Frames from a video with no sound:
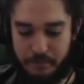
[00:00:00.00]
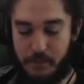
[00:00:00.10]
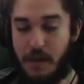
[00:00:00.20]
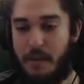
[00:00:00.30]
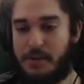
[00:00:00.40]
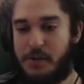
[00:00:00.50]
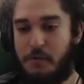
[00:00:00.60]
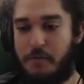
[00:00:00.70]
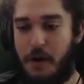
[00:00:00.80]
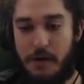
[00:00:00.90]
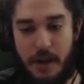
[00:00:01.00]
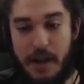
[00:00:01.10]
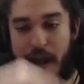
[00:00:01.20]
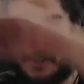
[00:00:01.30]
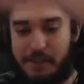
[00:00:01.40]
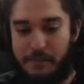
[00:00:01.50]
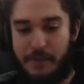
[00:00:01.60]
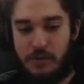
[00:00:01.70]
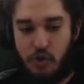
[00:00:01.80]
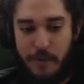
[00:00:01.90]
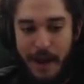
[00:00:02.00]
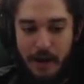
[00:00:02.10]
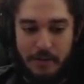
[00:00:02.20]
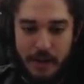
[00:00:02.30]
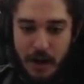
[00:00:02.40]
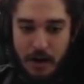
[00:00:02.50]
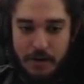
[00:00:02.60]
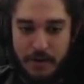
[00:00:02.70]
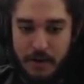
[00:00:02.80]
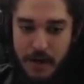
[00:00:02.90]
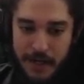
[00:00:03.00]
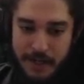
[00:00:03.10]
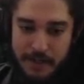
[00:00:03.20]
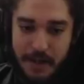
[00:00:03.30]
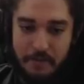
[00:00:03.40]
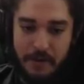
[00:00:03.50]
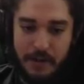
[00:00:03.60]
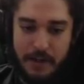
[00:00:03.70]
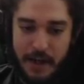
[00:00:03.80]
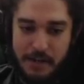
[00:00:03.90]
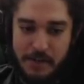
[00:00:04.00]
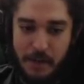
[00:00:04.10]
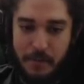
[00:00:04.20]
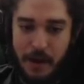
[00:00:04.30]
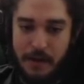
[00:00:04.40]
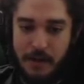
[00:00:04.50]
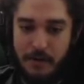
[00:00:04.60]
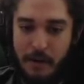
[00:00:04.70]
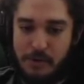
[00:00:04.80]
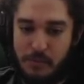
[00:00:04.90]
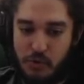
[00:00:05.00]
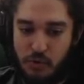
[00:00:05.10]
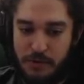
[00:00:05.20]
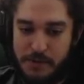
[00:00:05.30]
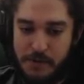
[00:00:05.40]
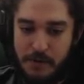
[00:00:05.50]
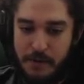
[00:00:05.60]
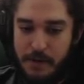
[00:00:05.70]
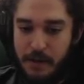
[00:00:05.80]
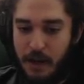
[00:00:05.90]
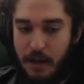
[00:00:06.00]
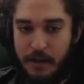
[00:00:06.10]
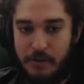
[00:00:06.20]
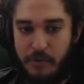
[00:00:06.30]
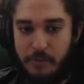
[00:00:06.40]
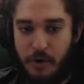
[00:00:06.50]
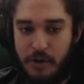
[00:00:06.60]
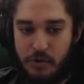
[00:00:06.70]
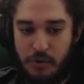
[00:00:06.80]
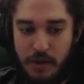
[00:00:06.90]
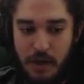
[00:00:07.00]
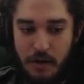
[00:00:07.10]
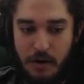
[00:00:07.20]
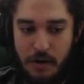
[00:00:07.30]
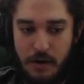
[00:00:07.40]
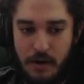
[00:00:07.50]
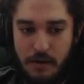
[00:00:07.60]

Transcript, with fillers: Yeah, but so far, it hasn't been too bad on the character. Uh, definitely, next step, I need to grab some jewels. Got like a three-point jewel here.